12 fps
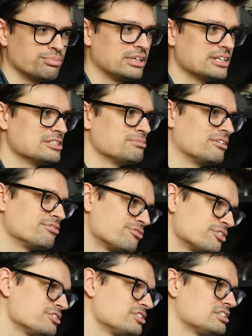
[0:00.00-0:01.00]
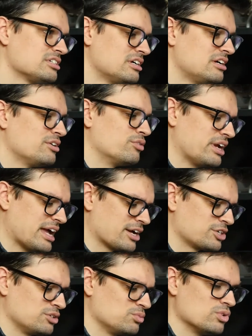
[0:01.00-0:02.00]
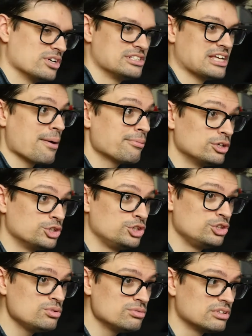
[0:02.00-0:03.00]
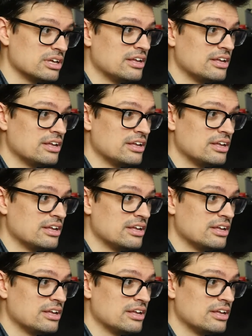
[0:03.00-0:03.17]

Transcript: because my first reaction was I'm going to shoot